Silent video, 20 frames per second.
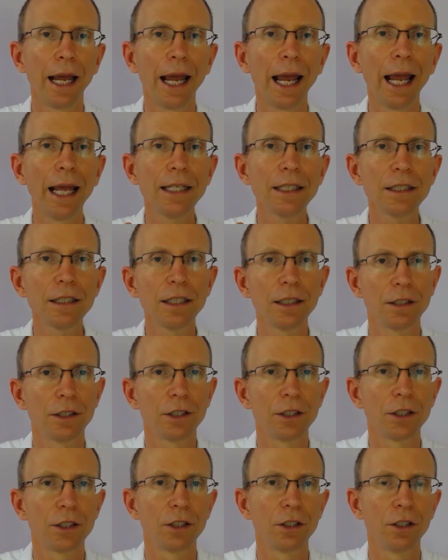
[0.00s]

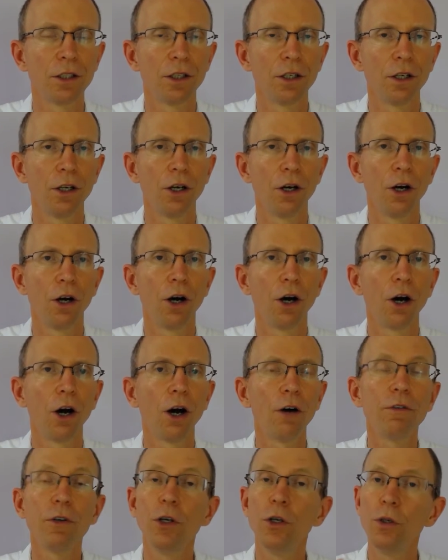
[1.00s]
essence
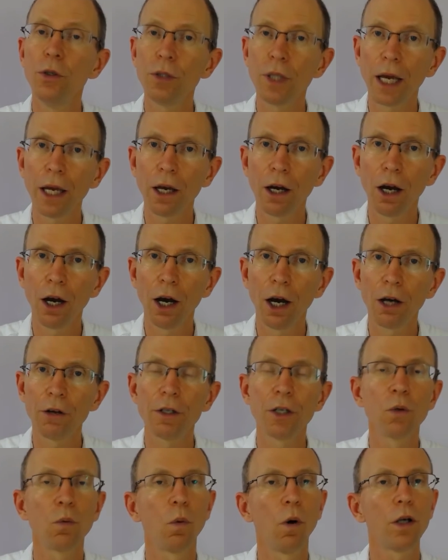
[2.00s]
of who they
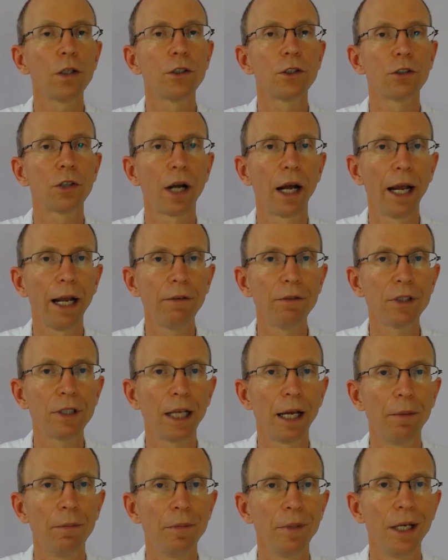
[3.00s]
are and what drives
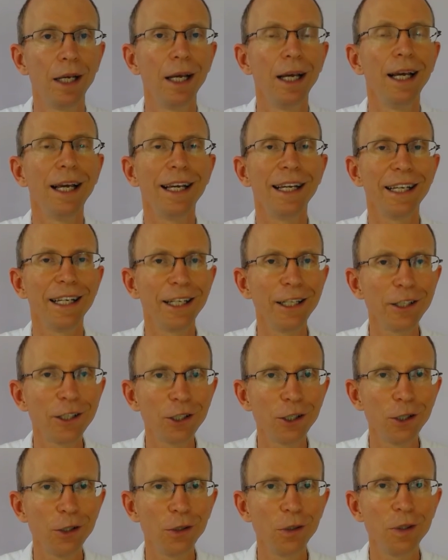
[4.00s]
them,
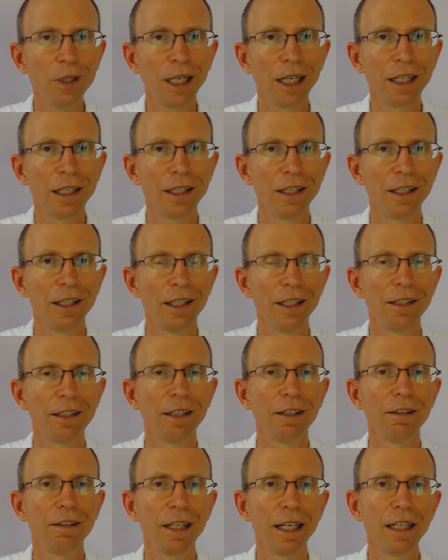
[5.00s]
including
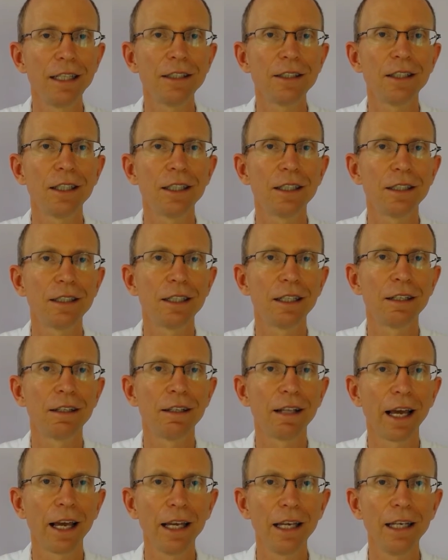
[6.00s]
the things that
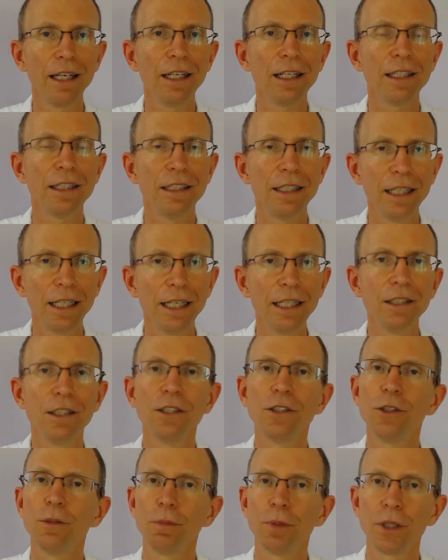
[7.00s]
they
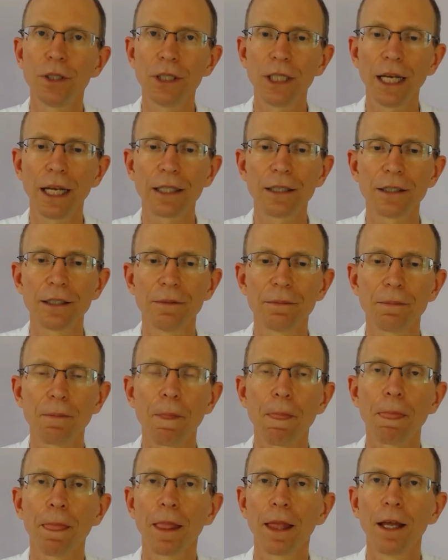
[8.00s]
need to protect.
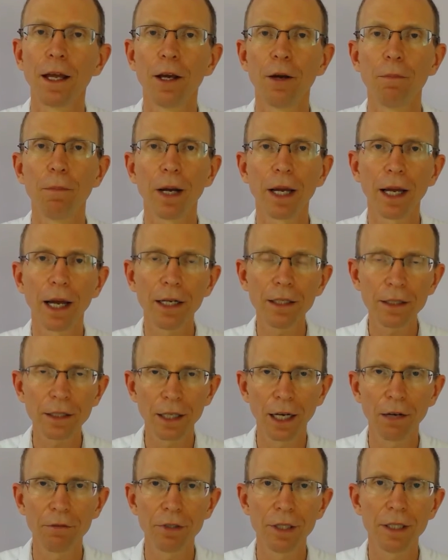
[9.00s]
By
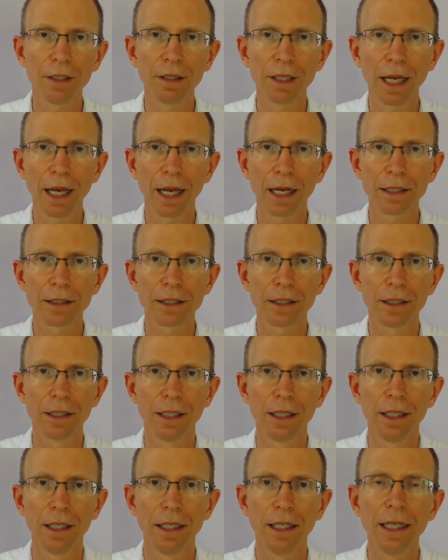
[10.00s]
uncovering that,
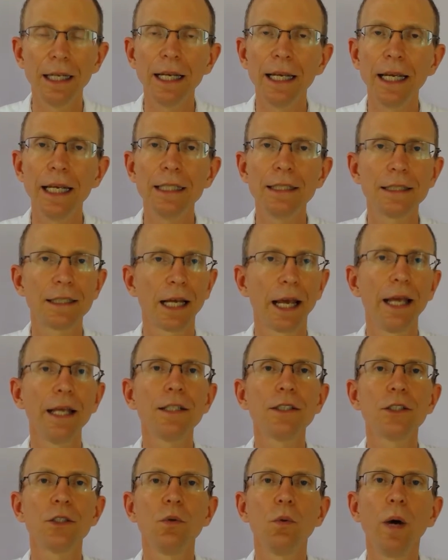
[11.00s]
it
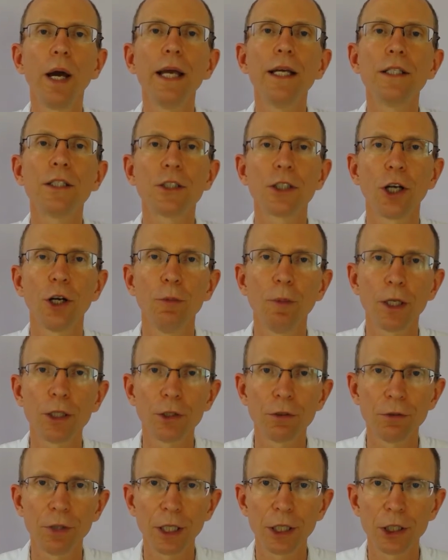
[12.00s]
takes away so
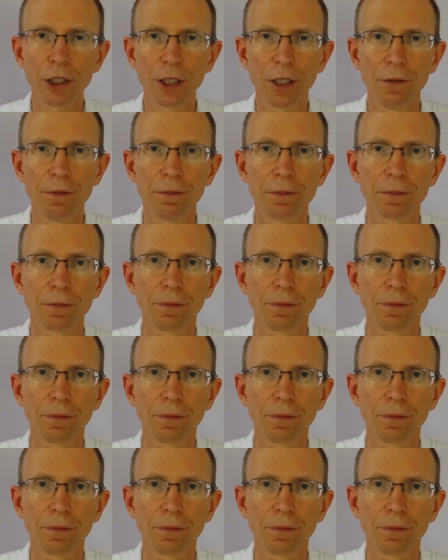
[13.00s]
much friction.